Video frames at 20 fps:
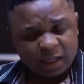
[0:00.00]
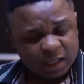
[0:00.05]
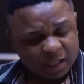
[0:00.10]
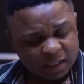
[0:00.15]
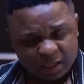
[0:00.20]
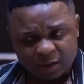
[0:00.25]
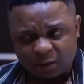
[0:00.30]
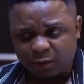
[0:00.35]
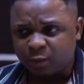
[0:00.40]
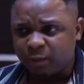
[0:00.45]

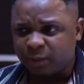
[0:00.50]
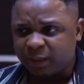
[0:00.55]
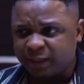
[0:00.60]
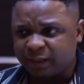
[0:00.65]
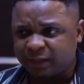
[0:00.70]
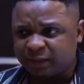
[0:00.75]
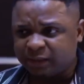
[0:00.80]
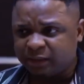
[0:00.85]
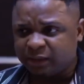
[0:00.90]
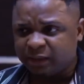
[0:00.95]
and I'll
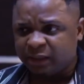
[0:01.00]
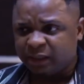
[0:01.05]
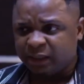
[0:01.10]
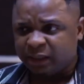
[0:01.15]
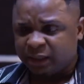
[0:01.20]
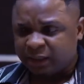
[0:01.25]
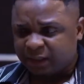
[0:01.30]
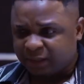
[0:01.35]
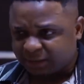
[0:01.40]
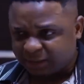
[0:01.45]
manage
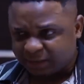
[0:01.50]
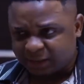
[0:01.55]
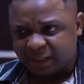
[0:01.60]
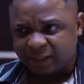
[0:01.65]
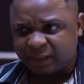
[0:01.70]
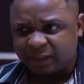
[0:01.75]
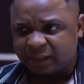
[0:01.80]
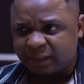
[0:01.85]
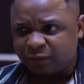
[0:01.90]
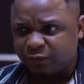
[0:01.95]
the
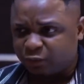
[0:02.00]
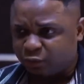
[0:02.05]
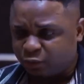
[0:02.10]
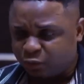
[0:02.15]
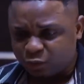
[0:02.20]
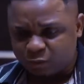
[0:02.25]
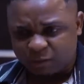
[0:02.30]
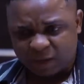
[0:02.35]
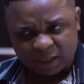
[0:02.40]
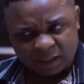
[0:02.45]
10K to
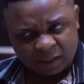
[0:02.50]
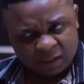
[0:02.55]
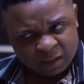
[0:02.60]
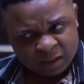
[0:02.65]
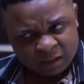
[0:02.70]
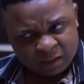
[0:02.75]
do my